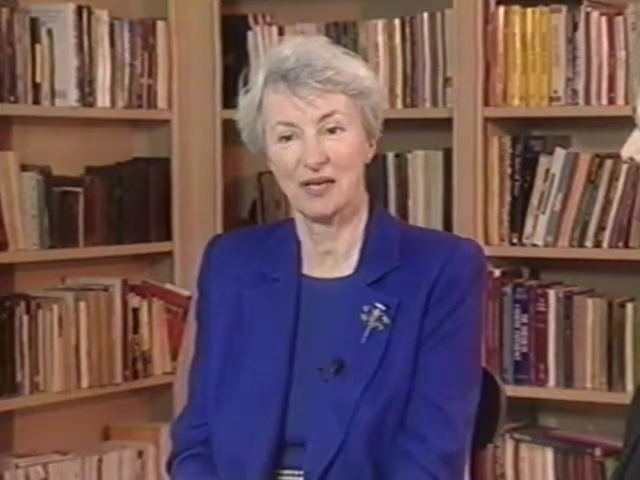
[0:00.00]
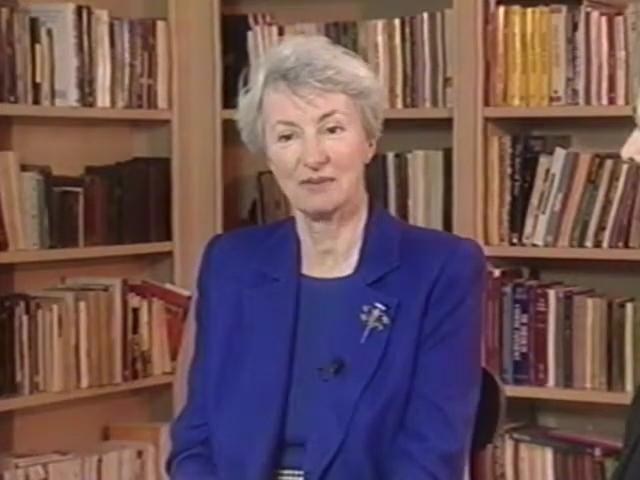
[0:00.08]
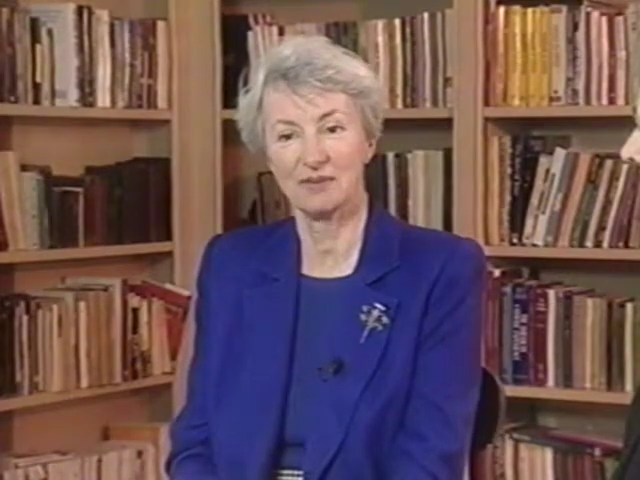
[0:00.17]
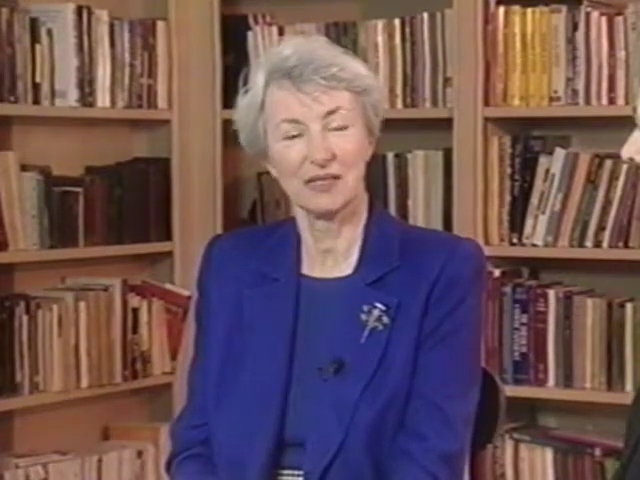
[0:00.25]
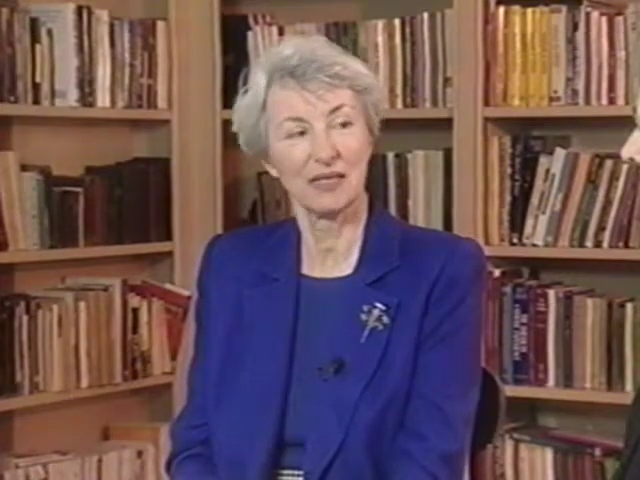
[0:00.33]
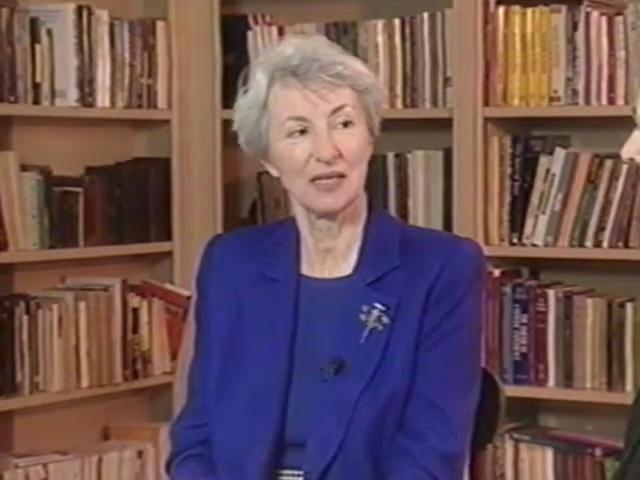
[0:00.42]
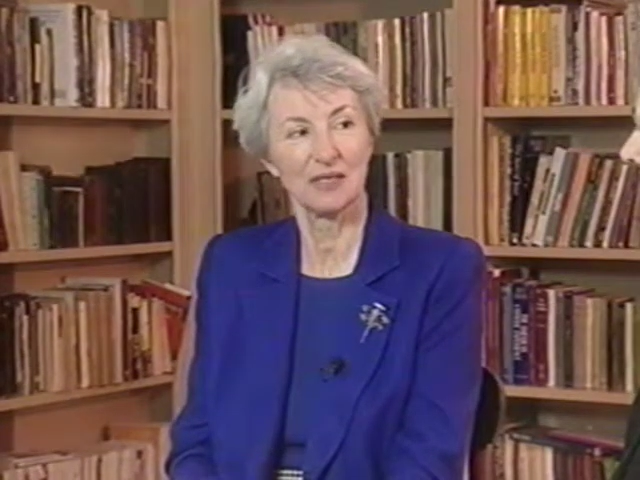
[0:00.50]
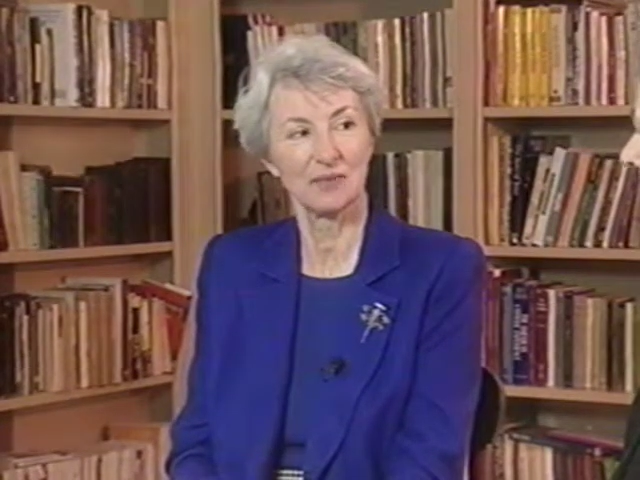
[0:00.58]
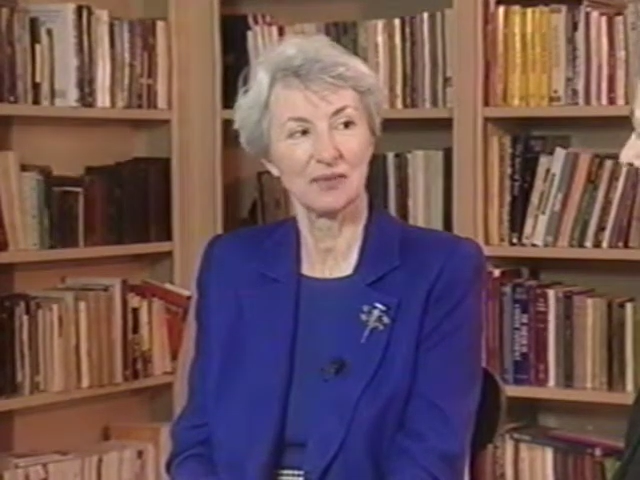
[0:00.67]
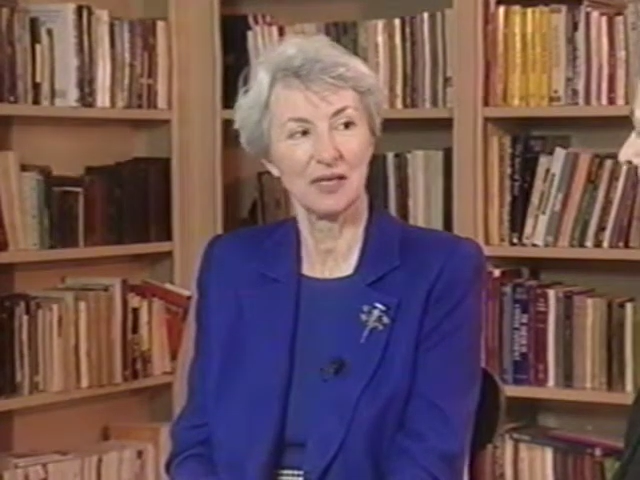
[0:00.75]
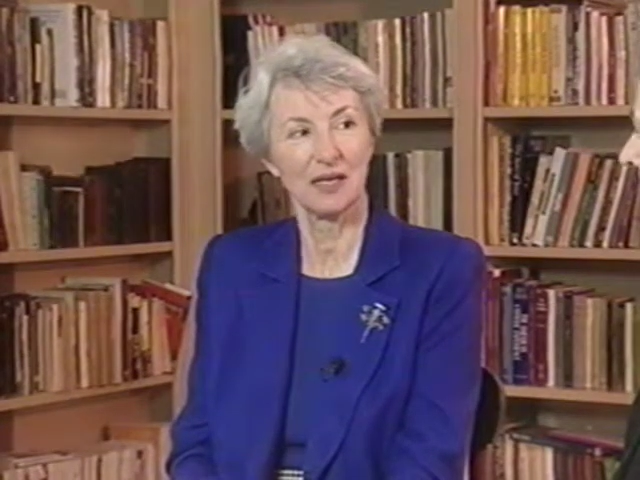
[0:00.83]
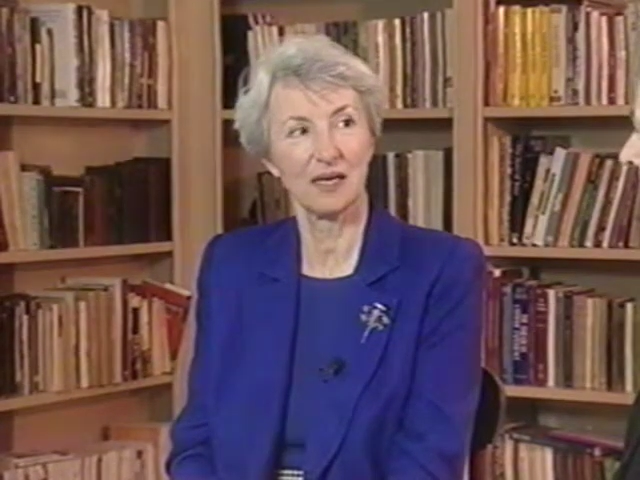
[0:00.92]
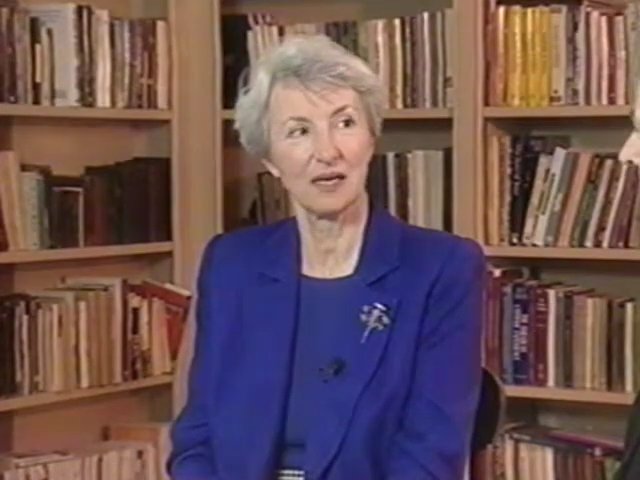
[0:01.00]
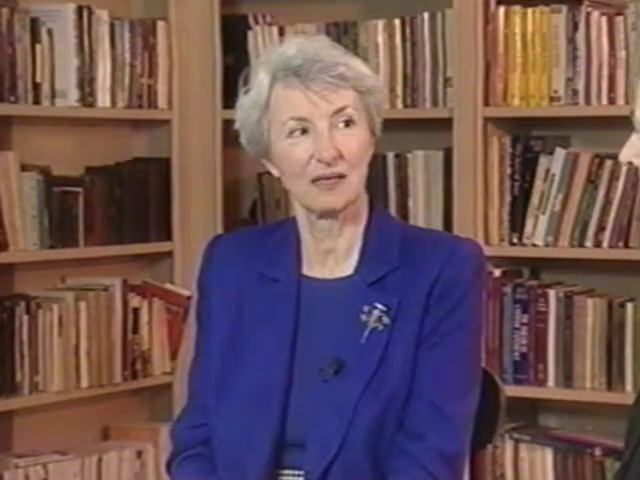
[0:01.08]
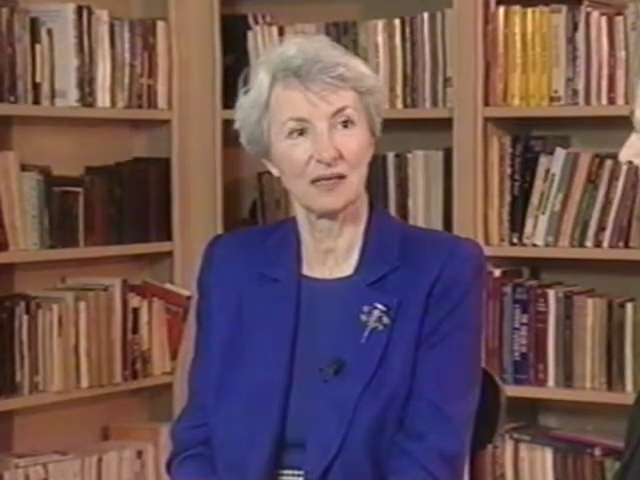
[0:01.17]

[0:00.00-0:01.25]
I really had to pray hard,